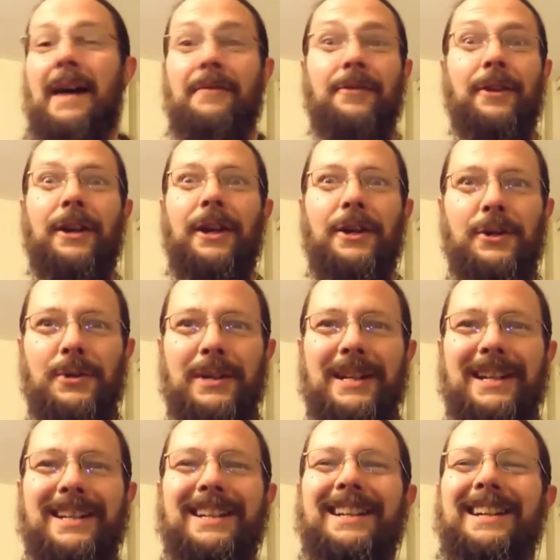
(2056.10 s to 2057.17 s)
africa who
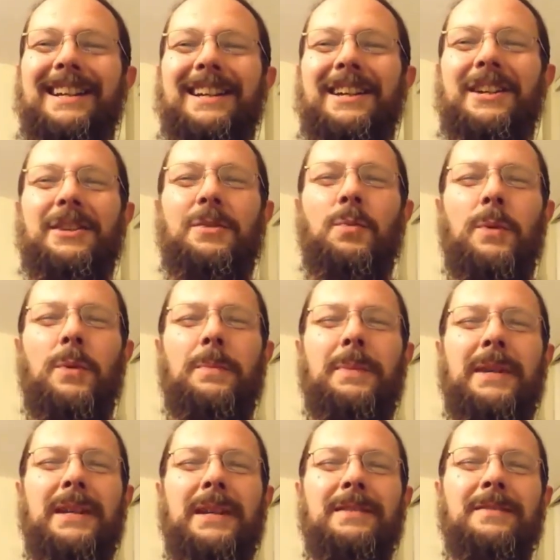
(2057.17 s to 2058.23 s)
did it, it would
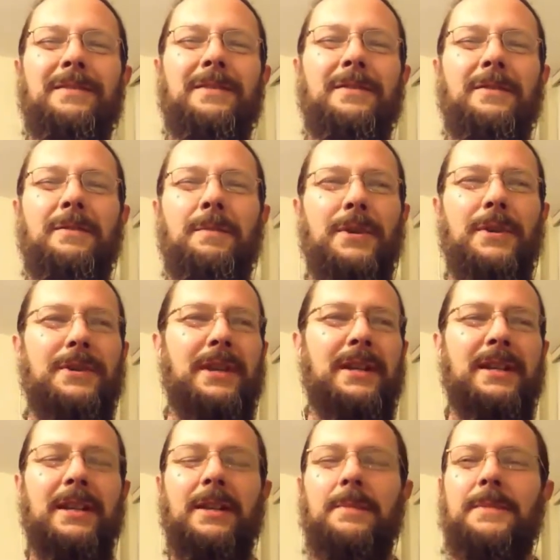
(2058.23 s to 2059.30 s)
be
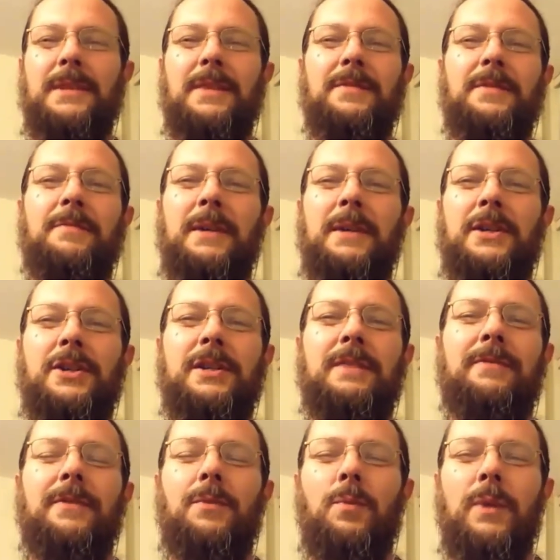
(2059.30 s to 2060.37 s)
presenting themselves in much
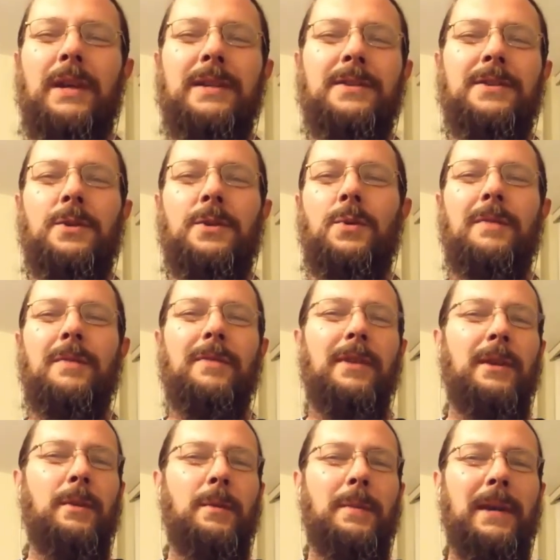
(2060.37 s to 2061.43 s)
different ways to
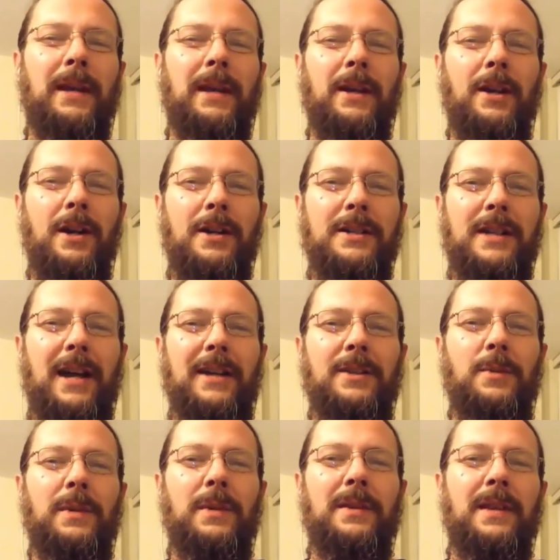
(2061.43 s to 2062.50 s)
whoever they were making
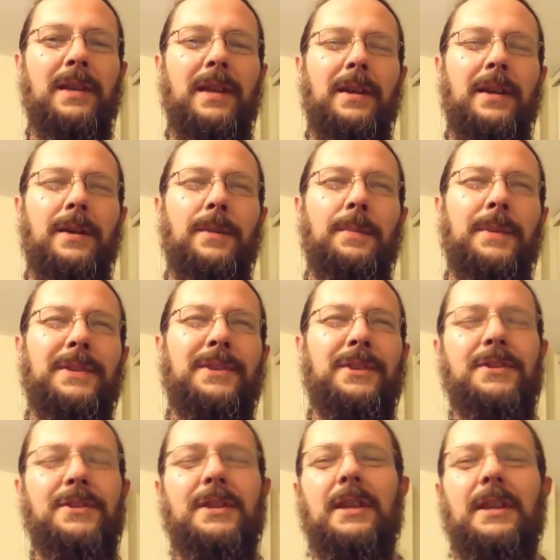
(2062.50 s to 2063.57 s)
contact with but
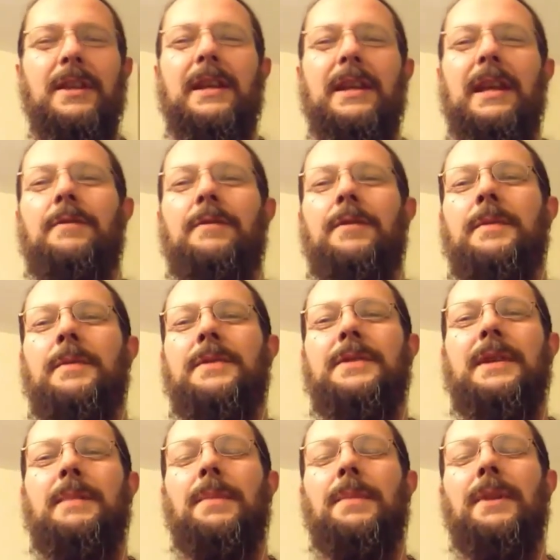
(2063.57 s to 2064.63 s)
still saying that they came from the
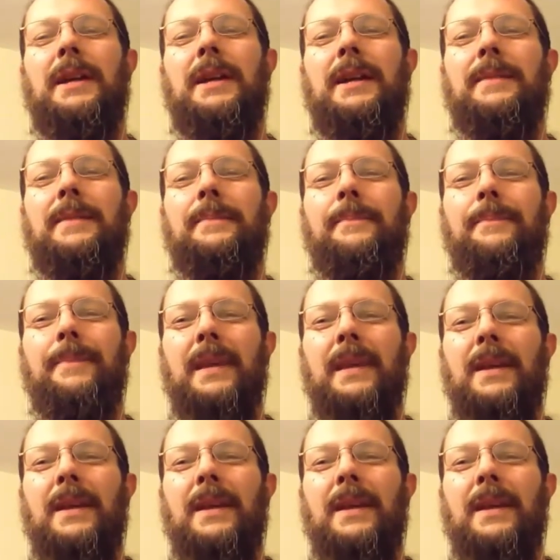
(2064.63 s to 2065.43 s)
same planet